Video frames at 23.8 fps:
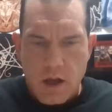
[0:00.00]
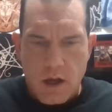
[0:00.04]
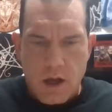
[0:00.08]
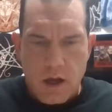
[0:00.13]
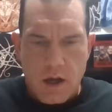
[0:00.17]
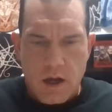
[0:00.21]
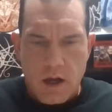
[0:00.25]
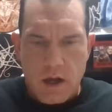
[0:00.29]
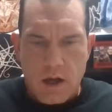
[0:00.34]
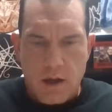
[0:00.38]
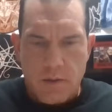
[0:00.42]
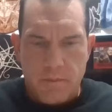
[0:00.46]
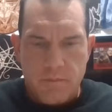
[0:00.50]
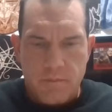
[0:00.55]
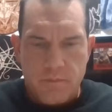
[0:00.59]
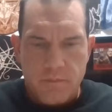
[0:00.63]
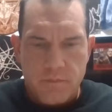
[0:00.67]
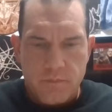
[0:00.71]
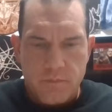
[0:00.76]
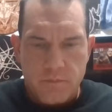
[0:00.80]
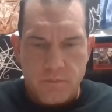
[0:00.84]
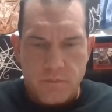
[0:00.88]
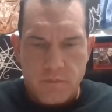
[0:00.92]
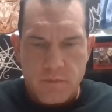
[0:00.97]
Um,
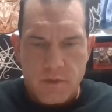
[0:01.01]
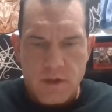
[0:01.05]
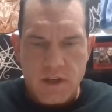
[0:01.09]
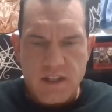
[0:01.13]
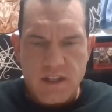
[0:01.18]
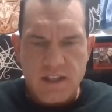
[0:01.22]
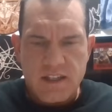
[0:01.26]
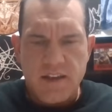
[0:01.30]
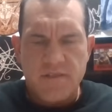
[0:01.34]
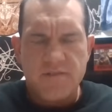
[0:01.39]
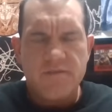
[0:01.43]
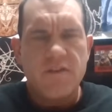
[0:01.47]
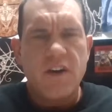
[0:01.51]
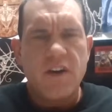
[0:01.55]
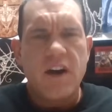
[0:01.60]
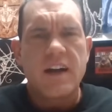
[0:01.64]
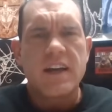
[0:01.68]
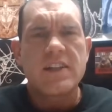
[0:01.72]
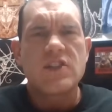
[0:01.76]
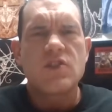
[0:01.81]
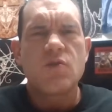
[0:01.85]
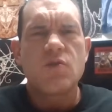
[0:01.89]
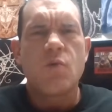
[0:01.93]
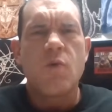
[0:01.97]
he sent
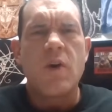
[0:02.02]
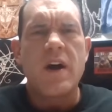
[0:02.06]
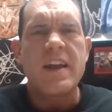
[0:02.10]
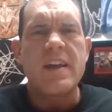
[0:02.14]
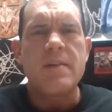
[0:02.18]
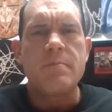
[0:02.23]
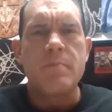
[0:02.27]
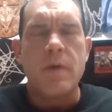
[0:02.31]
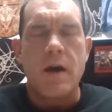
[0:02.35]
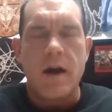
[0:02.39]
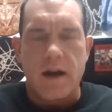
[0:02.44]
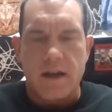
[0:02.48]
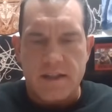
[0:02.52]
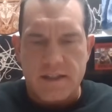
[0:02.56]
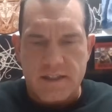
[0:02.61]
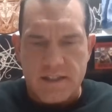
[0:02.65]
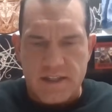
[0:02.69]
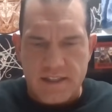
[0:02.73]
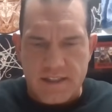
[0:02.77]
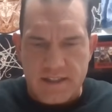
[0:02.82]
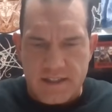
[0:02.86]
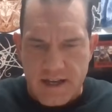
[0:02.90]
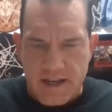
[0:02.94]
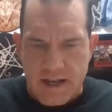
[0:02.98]
fucking 20 bucks
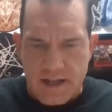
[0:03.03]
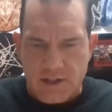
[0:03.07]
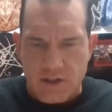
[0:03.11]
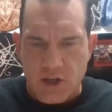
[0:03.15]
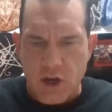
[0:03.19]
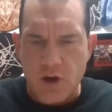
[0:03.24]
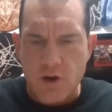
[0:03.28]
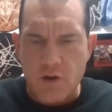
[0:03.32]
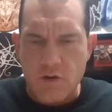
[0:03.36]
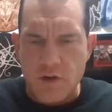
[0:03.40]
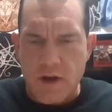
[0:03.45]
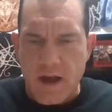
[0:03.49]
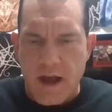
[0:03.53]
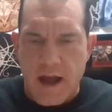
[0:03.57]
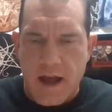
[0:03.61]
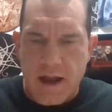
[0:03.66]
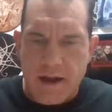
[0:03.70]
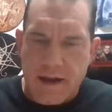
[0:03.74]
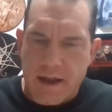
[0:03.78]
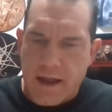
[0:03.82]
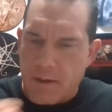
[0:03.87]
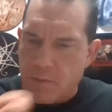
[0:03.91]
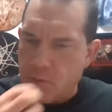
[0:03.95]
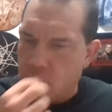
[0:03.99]
because he's got two
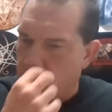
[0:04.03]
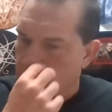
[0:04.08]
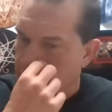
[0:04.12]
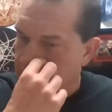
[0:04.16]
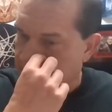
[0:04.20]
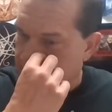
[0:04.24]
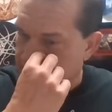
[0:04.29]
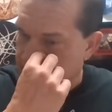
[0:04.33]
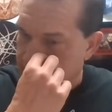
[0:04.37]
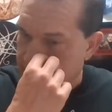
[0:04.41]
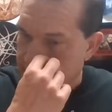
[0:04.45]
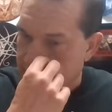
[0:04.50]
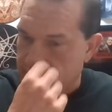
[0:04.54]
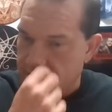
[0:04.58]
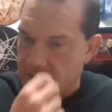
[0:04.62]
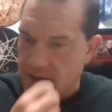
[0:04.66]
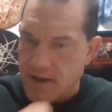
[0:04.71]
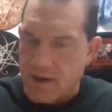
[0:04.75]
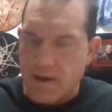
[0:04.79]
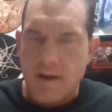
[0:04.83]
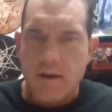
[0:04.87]
goddamn questions.